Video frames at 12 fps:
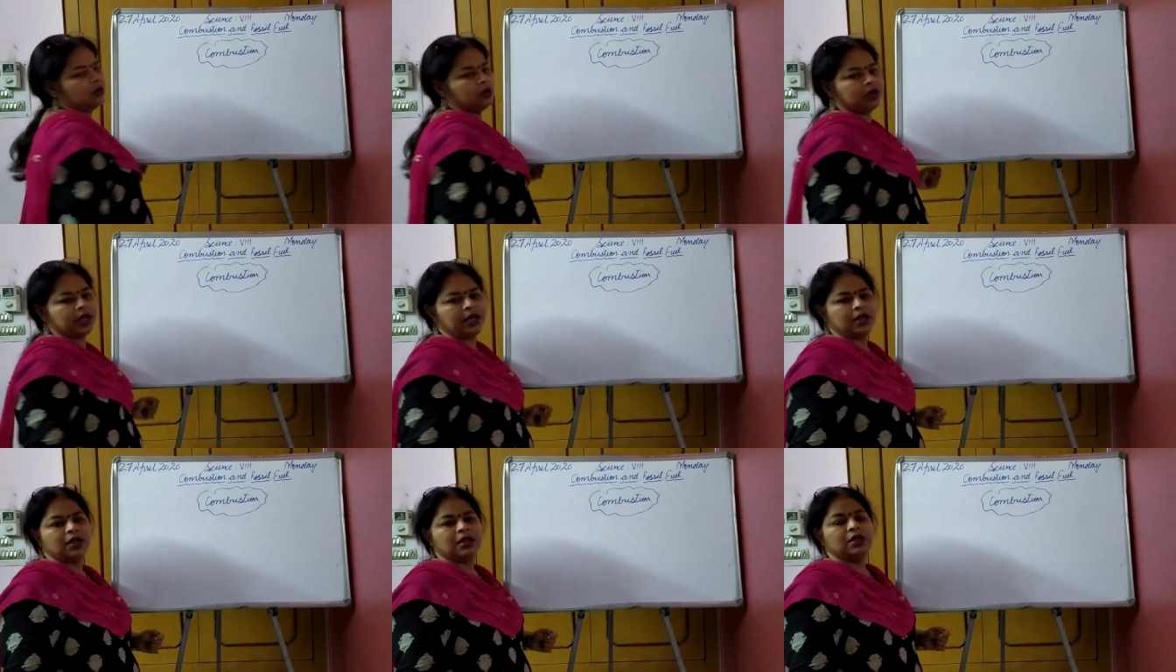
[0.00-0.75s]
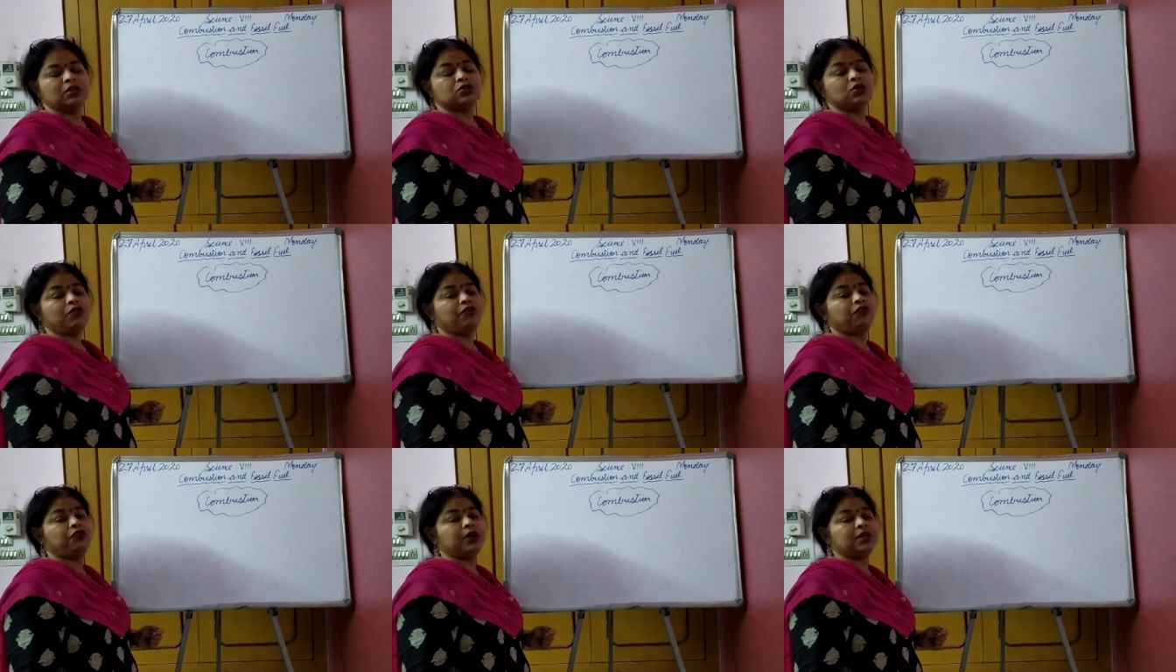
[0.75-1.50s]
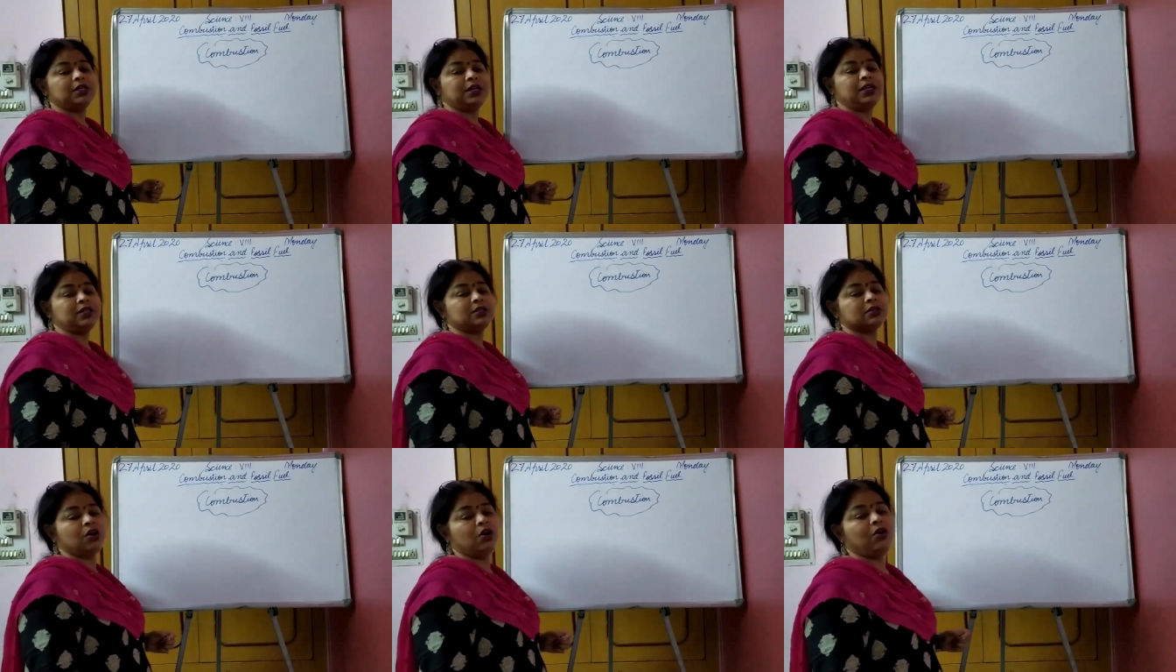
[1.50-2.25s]
Okay, so for it
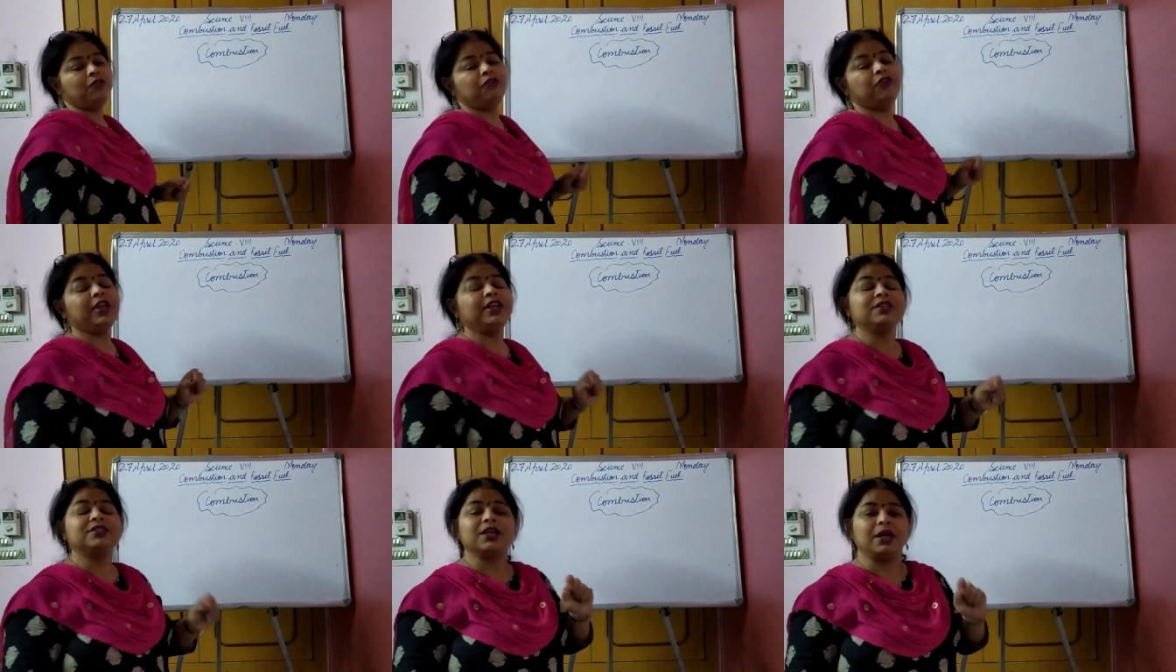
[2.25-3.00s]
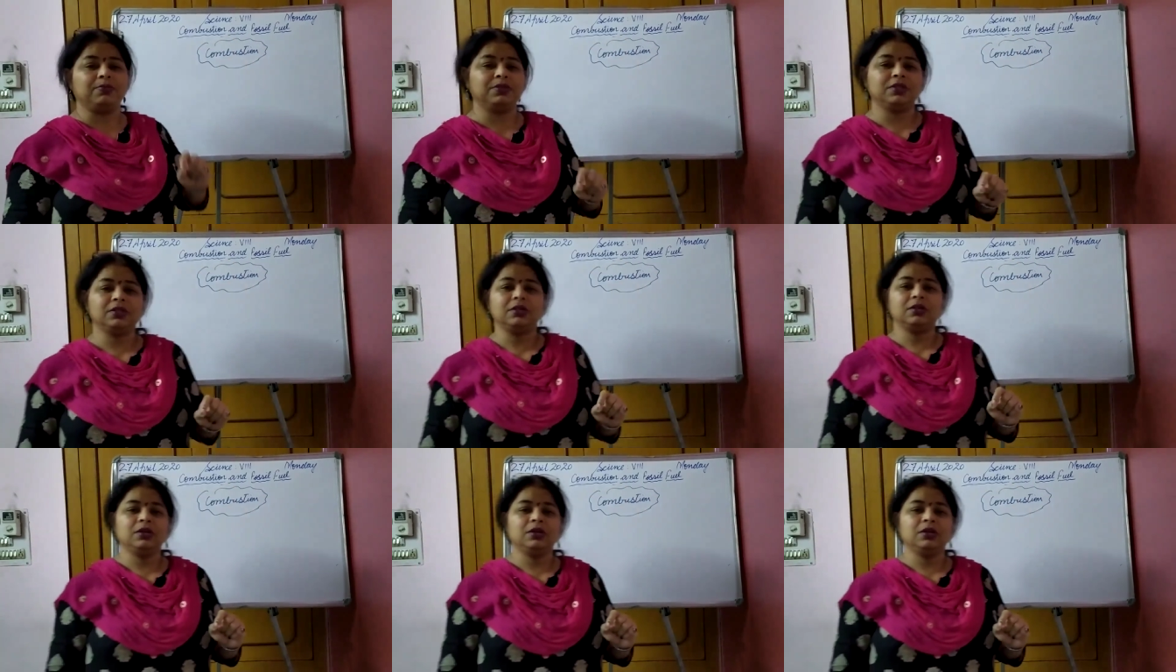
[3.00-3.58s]
is of various types.